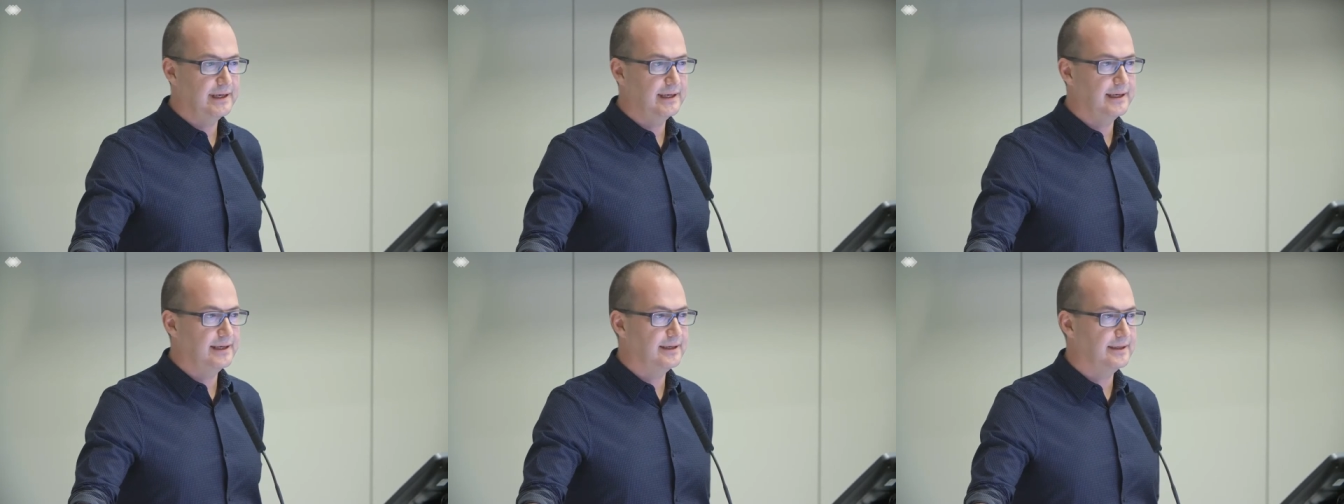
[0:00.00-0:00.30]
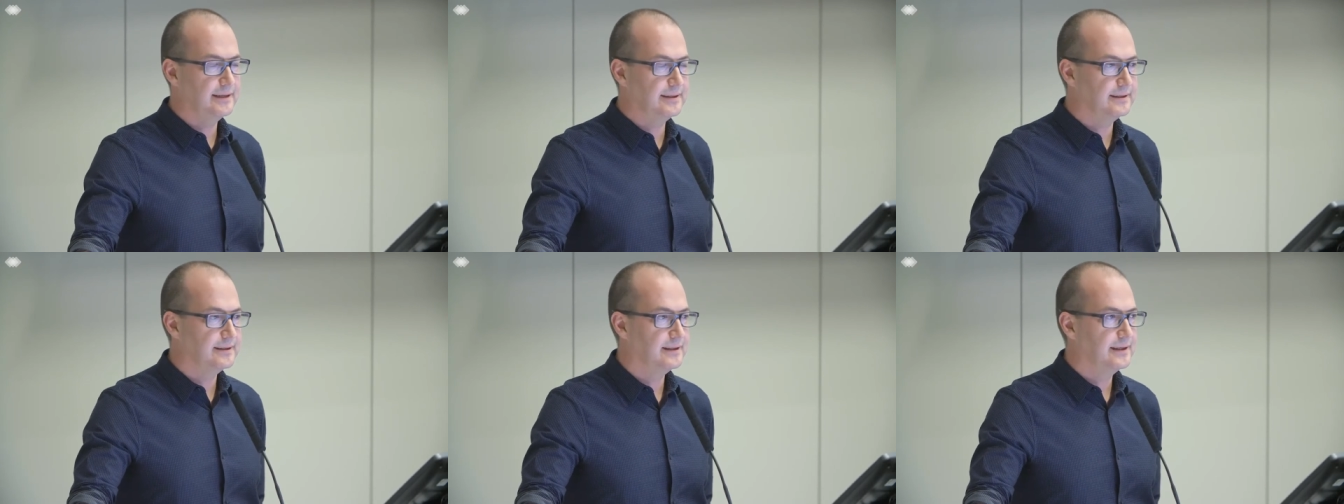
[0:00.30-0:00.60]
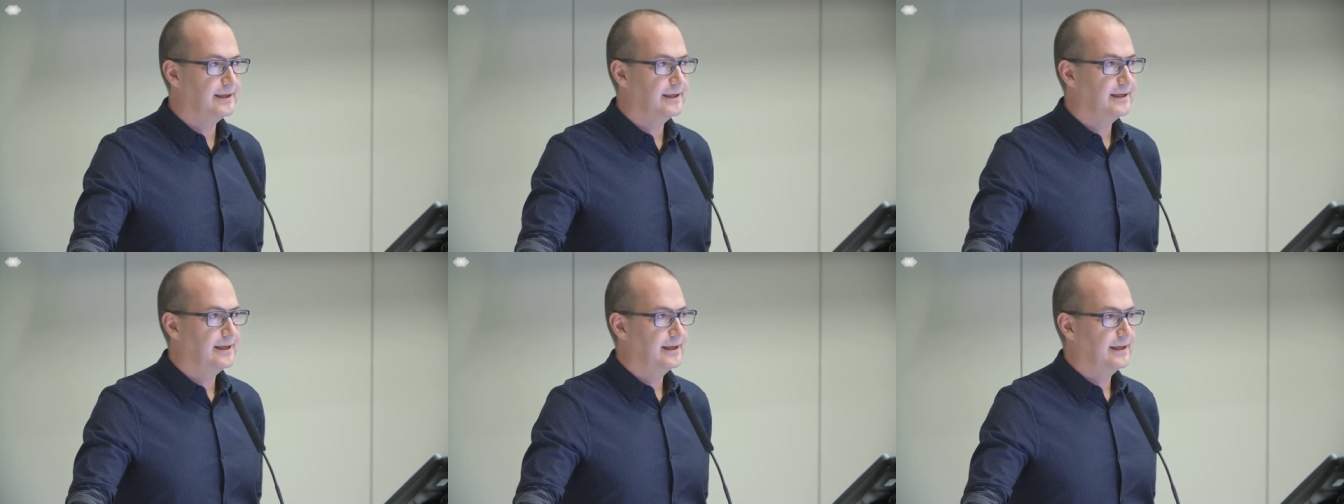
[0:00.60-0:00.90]
uh,
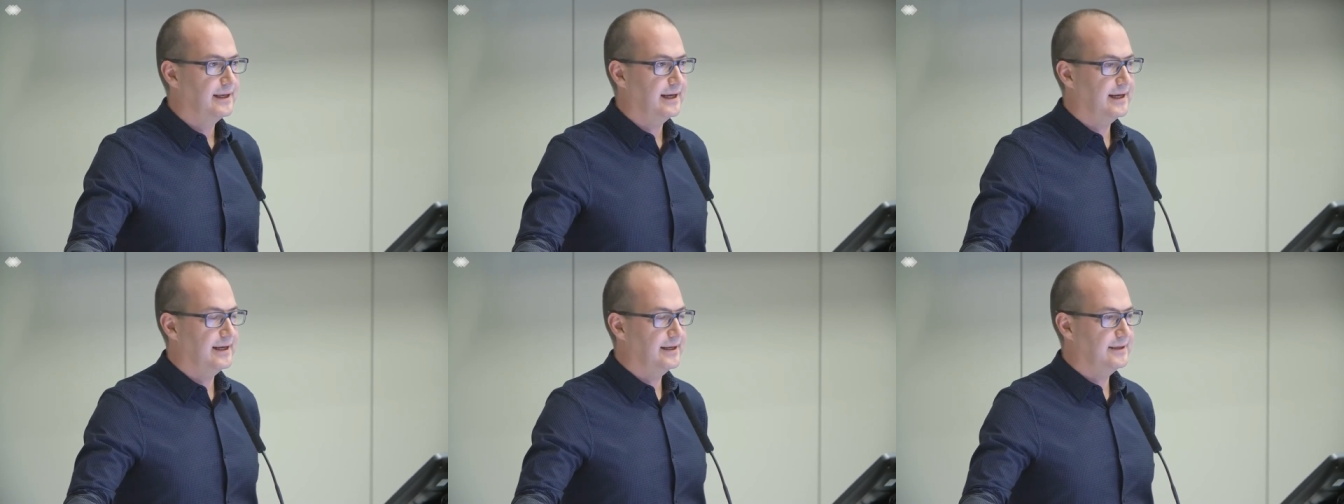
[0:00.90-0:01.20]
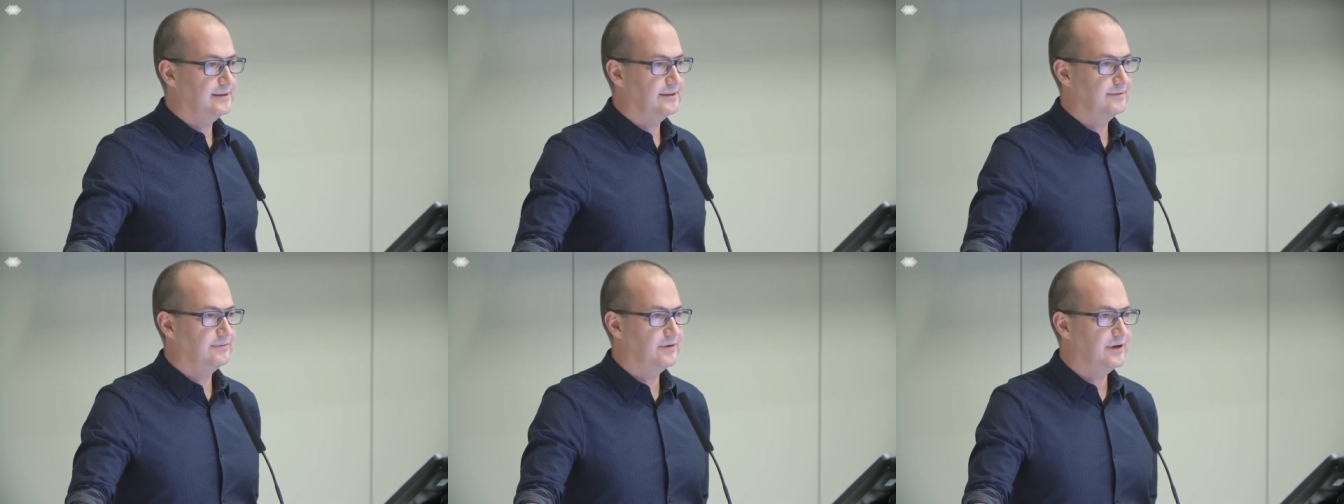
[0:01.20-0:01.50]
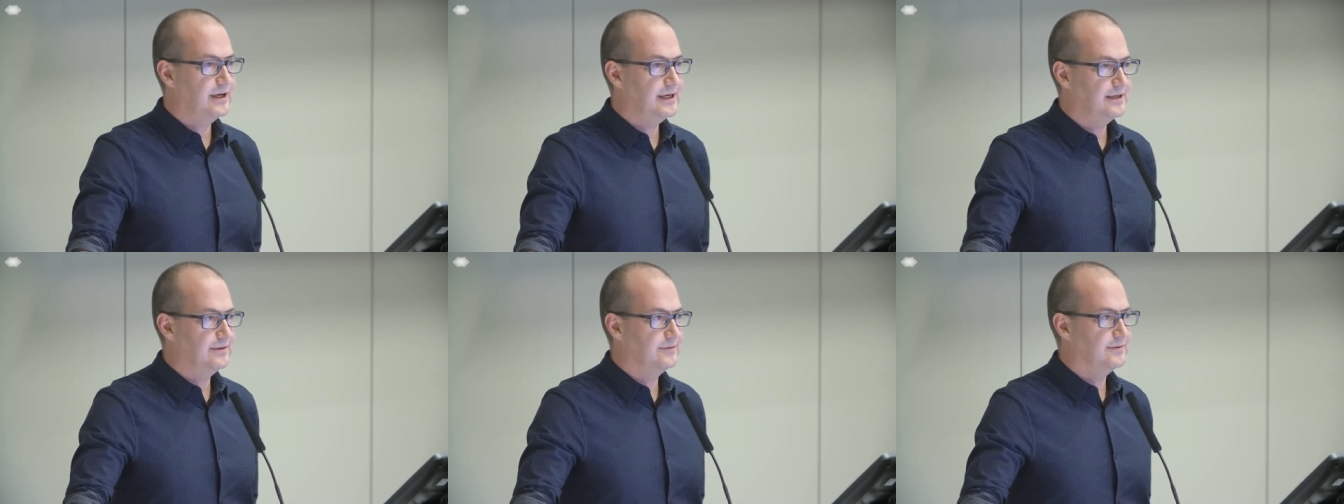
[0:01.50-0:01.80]
had a
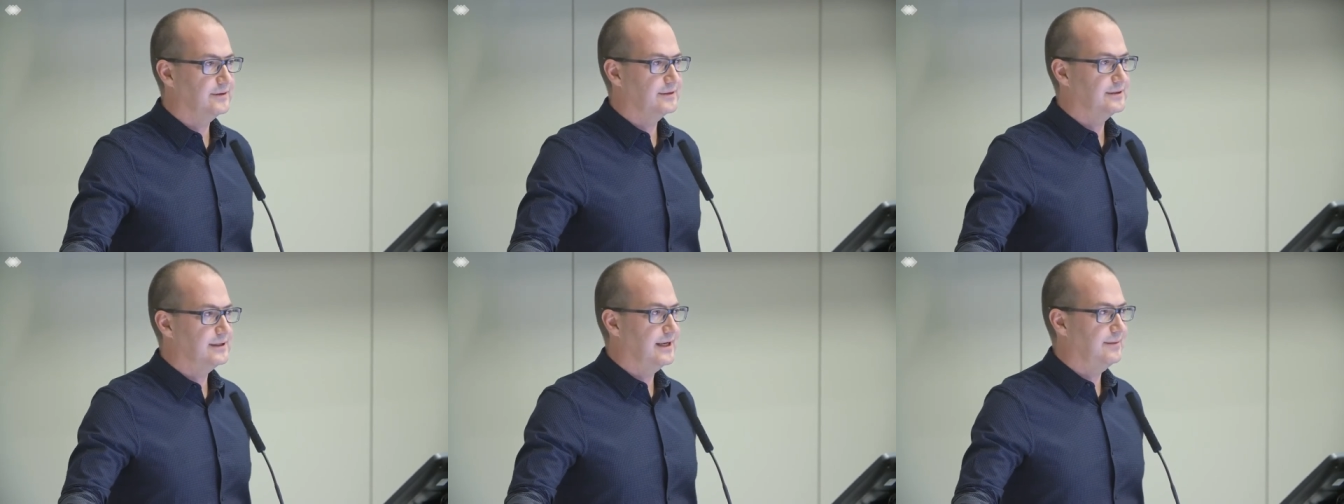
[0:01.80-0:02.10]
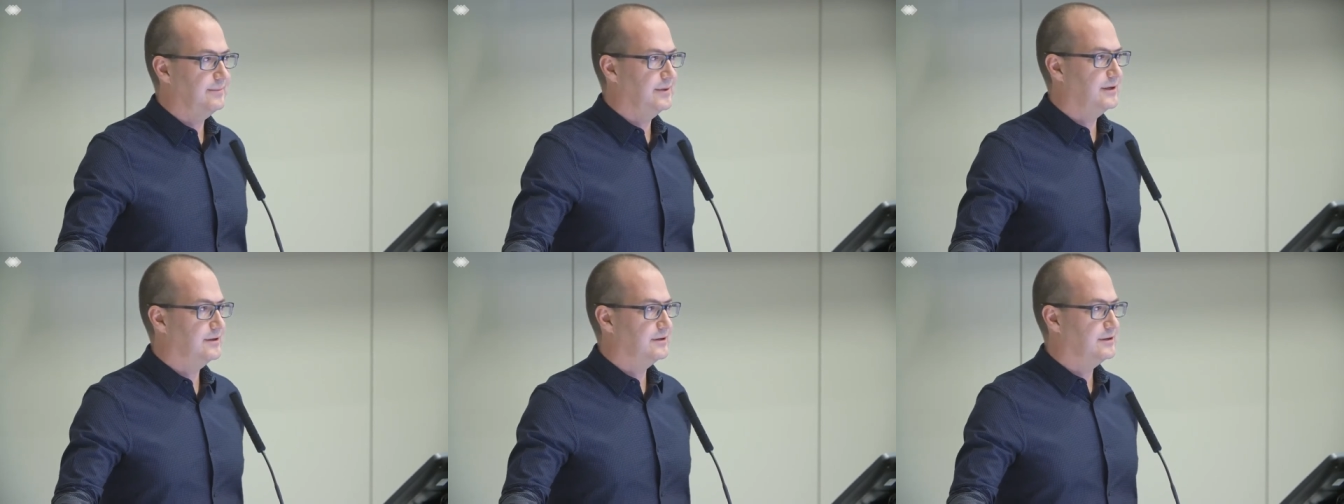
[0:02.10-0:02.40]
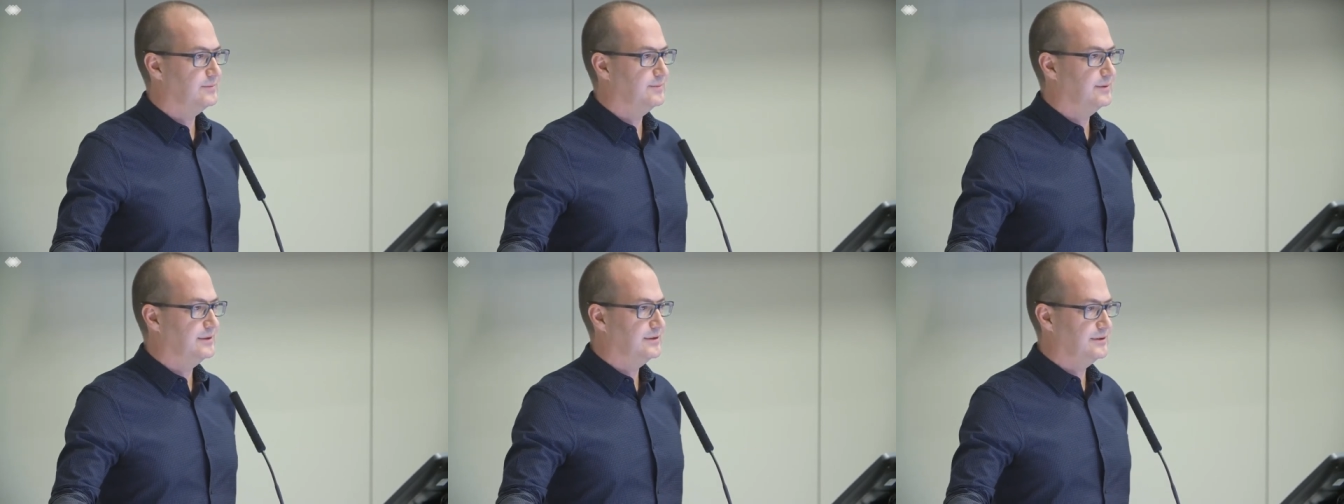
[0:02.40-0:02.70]
very difficult time in
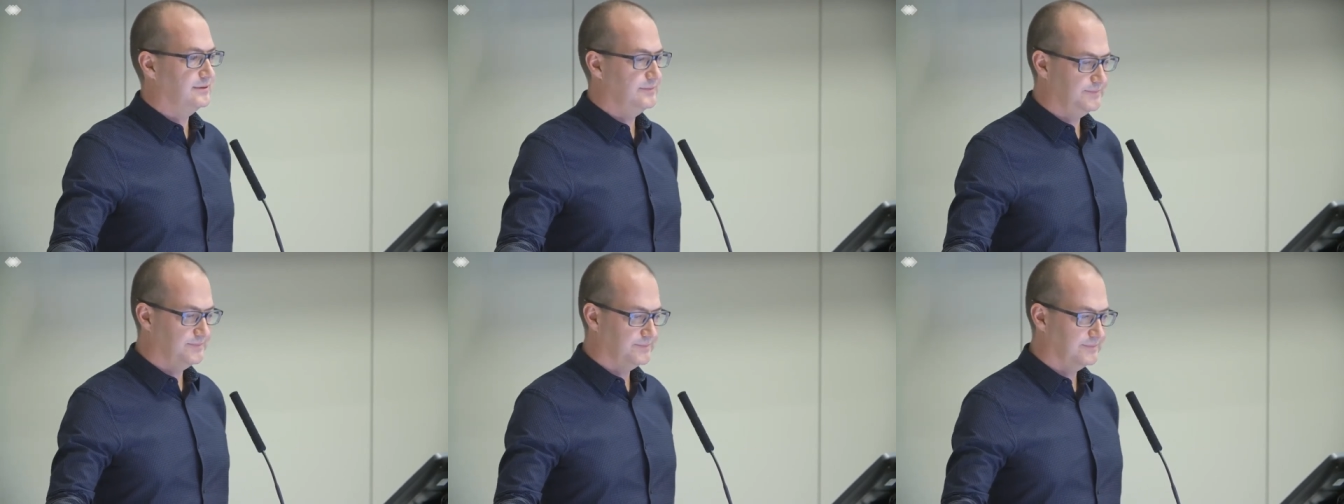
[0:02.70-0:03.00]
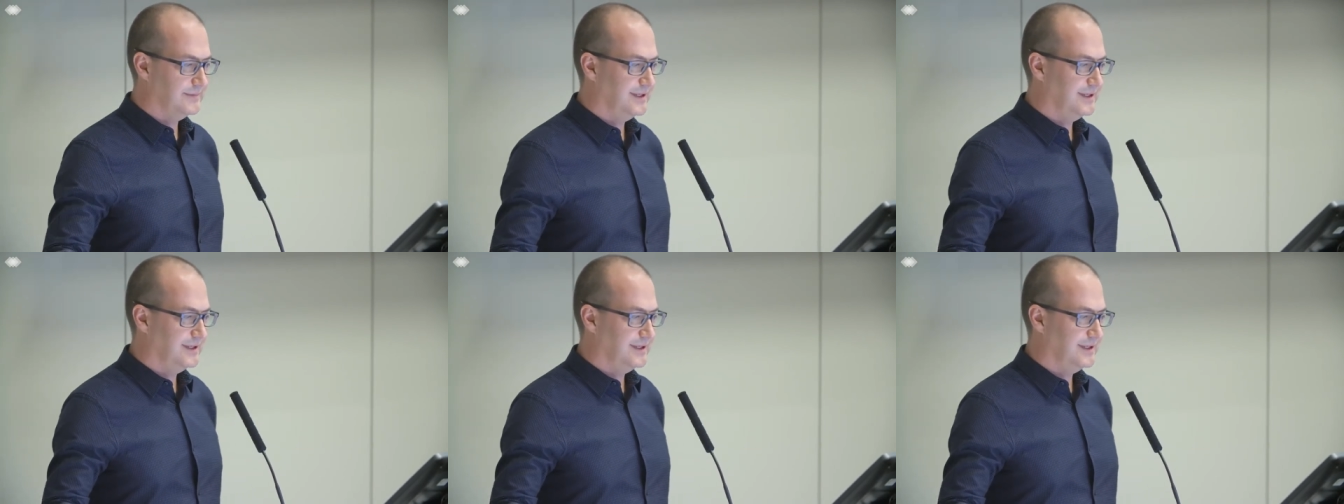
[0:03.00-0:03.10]
hospital.